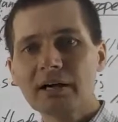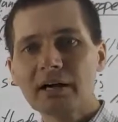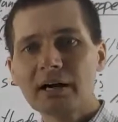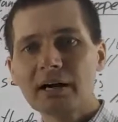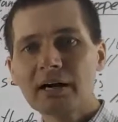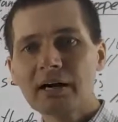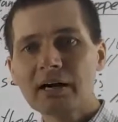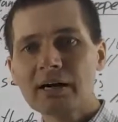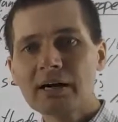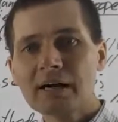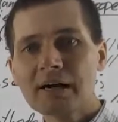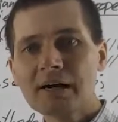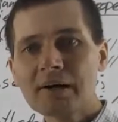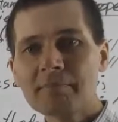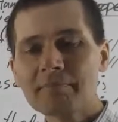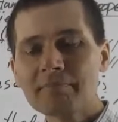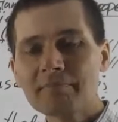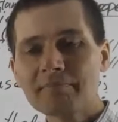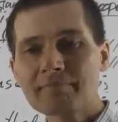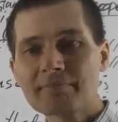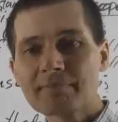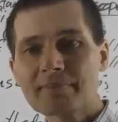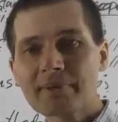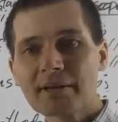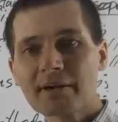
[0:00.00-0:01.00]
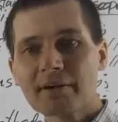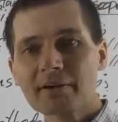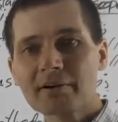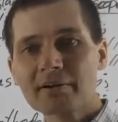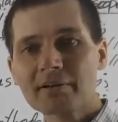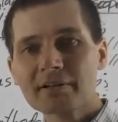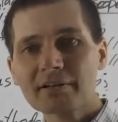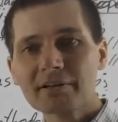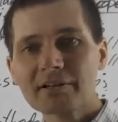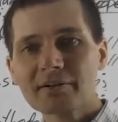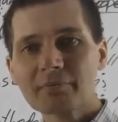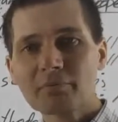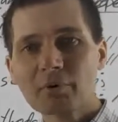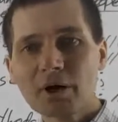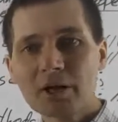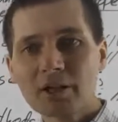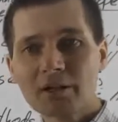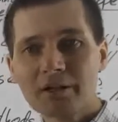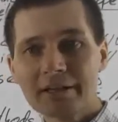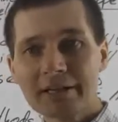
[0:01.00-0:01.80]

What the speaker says: well,